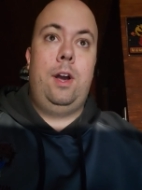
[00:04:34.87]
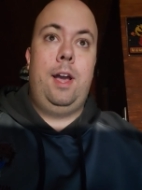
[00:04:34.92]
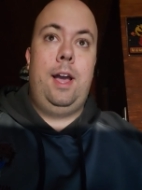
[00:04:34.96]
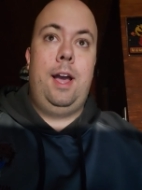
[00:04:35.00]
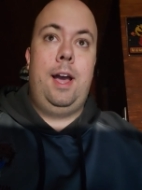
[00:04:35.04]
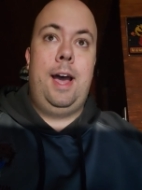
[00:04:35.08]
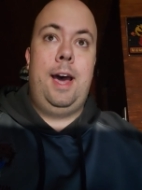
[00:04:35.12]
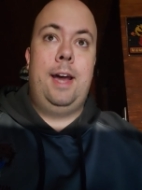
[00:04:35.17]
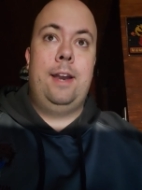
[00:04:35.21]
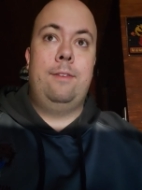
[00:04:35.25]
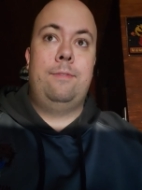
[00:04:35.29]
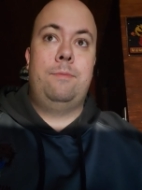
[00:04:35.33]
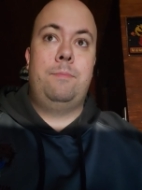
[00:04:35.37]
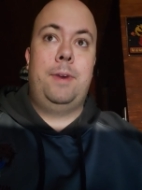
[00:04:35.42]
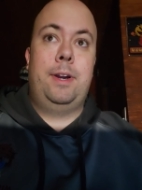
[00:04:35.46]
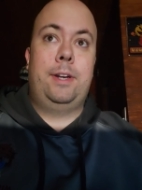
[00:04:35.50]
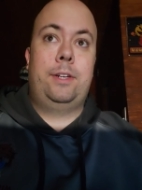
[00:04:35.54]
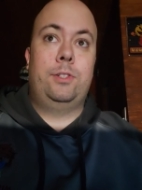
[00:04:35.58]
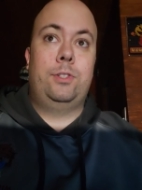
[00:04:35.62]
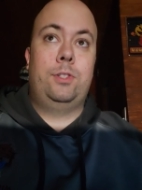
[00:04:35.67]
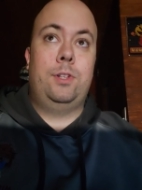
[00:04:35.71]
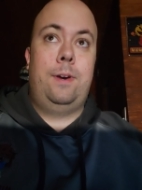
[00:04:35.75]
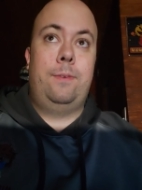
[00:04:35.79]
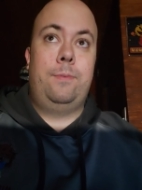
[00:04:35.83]
out of
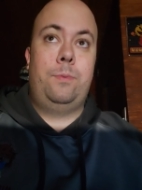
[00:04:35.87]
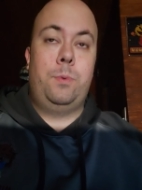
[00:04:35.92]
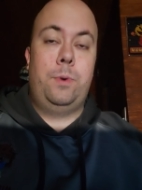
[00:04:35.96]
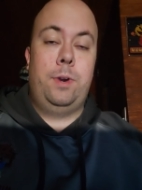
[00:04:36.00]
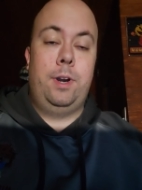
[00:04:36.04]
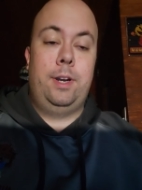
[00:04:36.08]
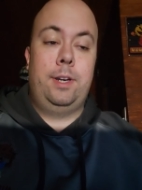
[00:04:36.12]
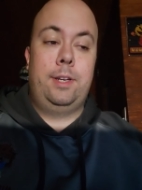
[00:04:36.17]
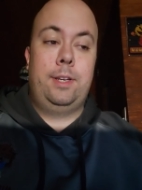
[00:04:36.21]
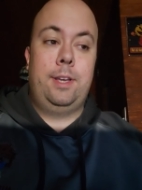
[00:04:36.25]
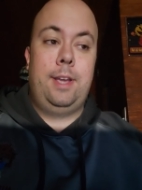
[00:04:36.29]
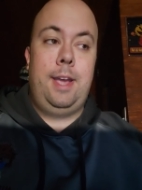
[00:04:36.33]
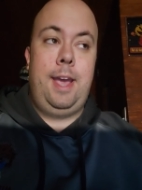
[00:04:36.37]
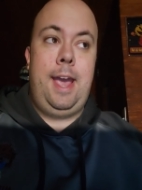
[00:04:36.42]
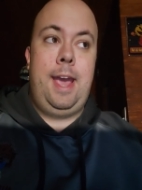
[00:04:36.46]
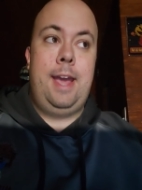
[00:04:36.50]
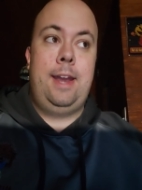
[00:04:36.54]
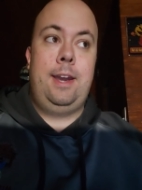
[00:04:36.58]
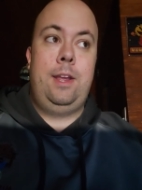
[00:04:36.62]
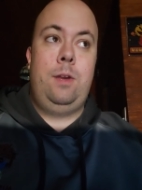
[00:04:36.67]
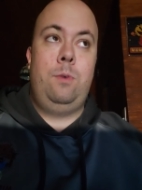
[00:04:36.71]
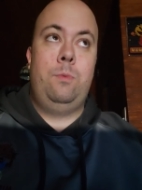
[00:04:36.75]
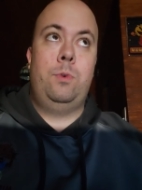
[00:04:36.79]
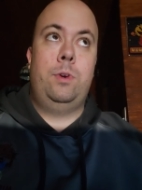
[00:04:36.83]
Microsoft Word,
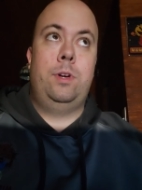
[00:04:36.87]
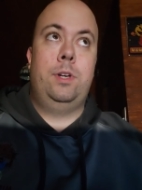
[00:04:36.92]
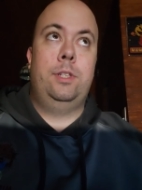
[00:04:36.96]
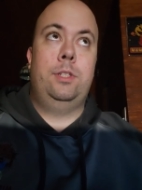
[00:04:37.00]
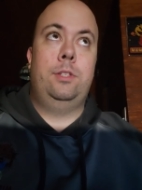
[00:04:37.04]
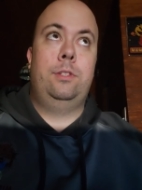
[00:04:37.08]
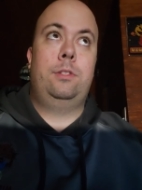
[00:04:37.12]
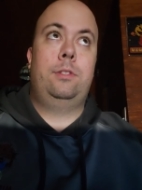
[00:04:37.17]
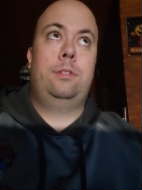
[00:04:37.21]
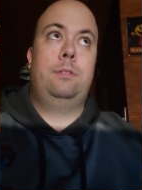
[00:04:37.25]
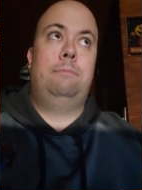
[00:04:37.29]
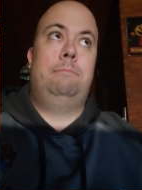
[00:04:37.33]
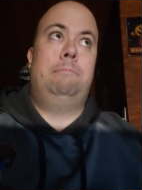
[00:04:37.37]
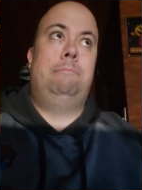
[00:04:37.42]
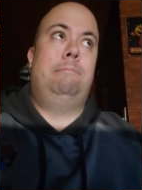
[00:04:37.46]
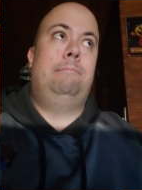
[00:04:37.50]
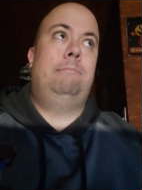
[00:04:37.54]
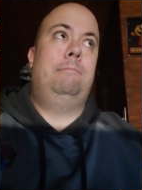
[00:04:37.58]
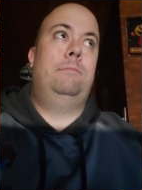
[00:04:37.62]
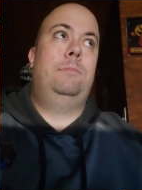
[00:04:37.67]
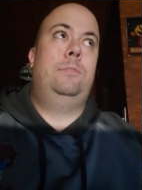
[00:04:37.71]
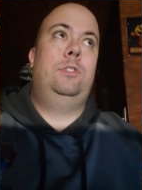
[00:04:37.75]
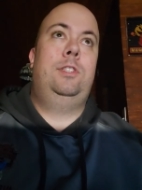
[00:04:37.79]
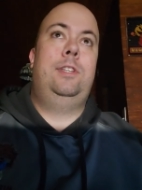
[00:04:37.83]
and it was
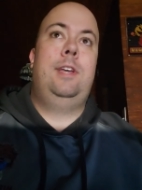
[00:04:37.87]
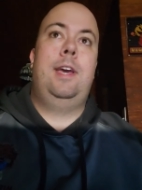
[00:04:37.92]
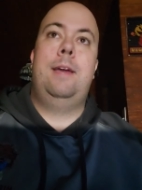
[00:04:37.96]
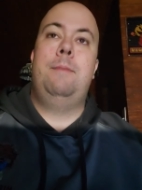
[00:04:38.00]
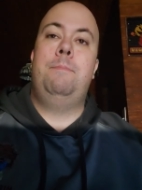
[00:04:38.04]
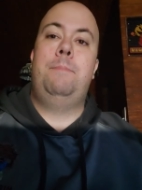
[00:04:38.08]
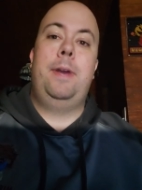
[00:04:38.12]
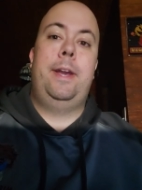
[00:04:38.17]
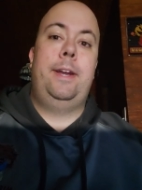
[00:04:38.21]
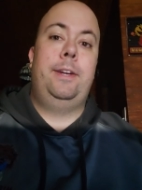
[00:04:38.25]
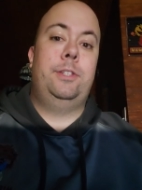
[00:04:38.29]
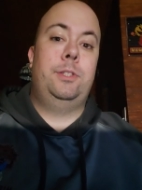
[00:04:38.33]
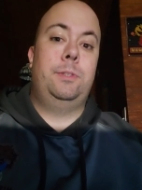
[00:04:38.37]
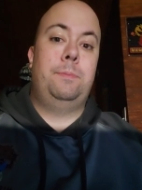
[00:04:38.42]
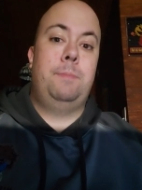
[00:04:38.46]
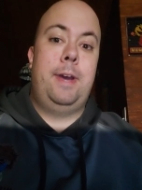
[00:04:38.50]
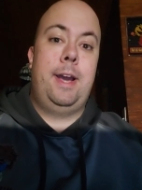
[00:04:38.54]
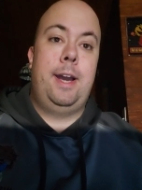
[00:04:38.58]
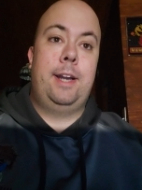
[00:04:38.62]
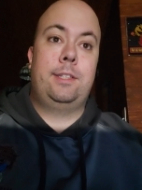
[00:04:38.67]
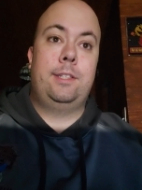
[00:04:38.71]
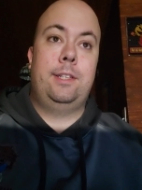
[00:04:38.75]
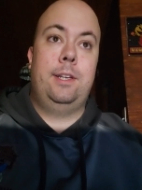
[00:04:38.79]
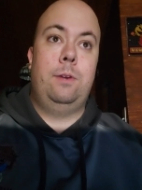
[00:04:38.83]
10 pages
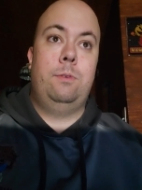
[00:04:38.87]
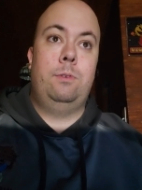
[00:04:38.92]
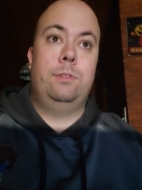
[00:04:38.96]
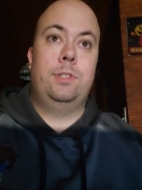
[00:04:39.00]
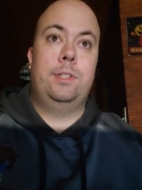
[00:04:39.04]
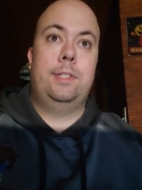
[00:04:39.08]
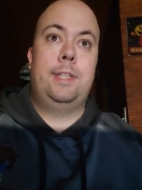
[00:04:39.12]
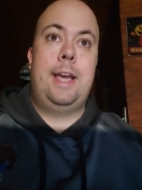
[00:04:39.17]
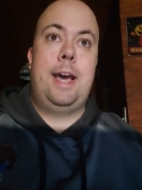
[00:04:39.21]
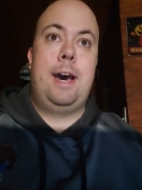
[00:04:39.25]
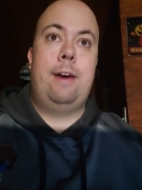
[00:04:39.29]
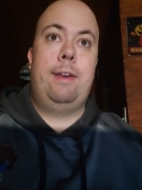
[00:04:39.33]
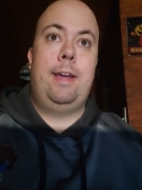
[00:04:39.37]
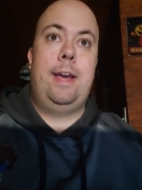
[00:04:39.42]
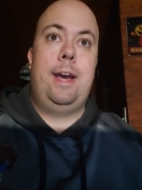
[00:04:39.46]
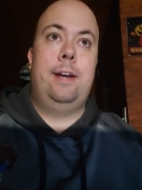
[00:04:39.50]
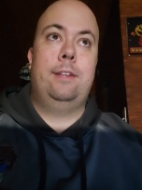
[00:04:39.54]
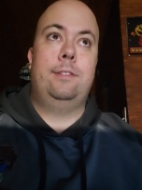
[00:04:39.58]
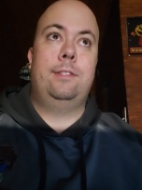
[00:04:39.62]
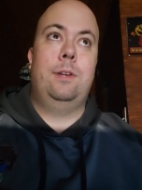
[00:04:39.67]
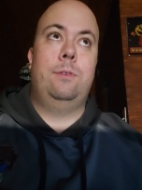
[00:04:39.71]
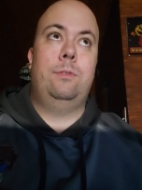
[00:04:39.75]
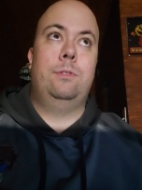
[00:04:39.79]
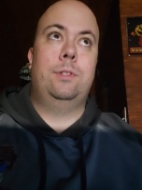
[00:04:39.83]
max, and it was a
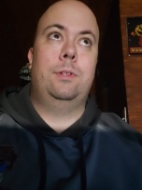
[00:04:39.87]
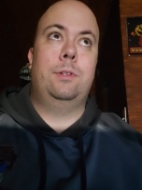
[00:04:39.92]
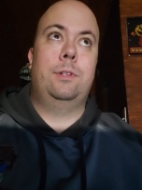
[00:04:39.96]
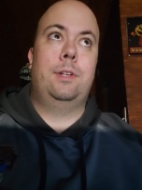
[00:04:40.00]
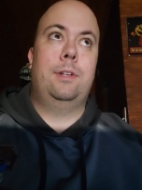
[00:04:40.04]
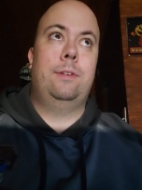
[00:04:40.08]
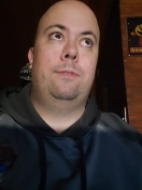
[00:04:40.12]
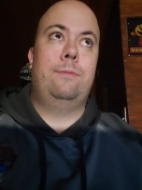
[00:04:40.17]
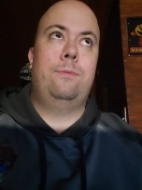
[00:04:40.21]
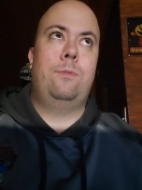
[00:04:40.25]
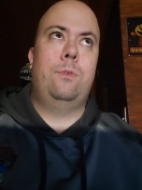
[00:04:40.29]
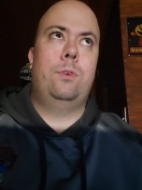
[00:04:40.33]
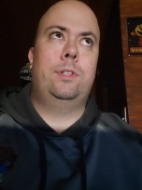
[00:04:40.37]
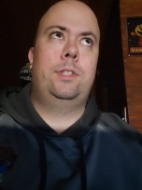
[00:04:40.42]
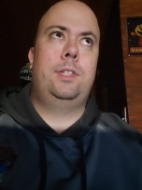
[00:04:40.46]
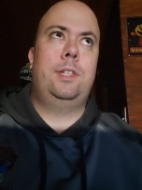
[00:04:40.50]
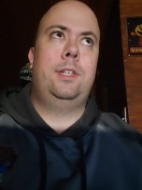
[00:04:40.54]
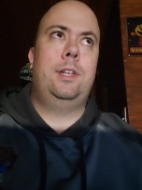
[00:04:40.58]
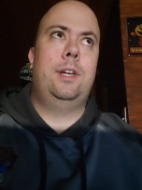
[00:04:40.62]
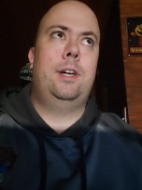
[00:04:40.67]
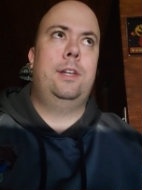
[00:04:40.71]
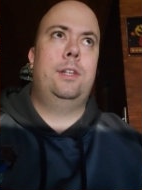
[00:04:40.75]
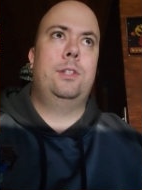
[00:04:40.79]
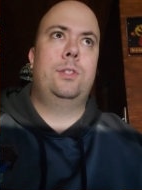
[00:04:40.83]
townhouse that was like a
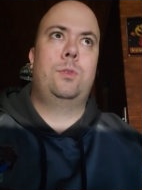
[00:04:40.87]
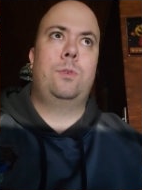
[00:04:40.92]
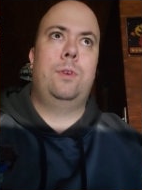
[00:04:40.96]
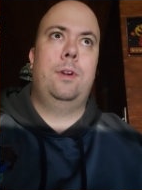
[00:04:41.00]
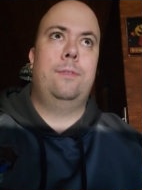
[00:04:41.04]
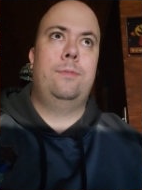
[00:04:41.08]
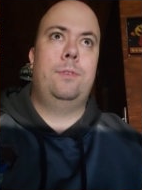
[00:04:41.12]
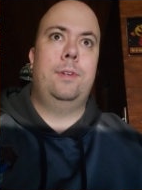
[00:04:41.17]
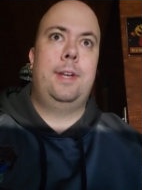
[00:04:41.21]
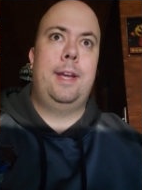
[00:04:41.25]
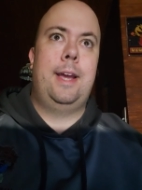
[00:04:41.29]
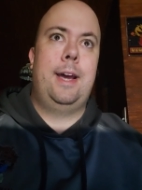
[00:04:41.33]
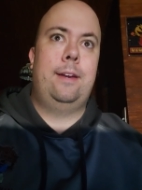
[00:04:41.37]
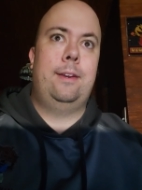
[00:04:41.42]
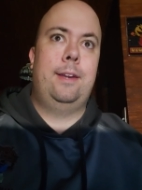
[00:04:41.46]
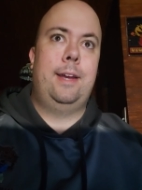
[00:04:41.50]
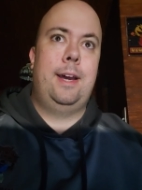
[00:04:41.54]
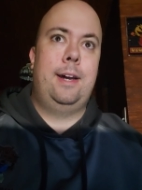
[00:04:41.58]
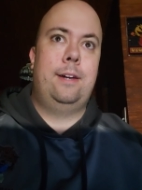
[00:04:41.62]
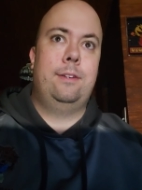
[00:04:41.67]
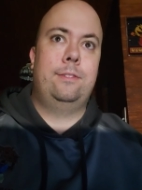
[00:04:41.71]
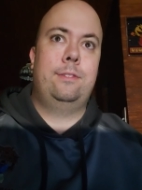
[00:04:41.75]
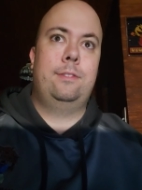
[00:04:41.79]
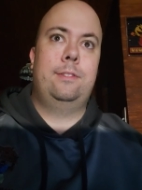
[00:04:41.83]
1,400 square foot
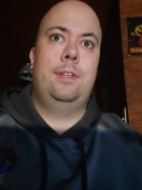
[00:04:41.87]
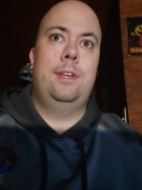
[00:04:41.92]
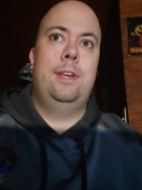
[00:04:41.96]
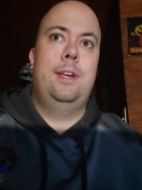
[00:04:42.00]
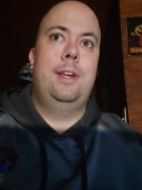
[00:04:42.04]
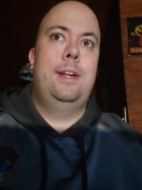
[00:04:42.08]
townhouse.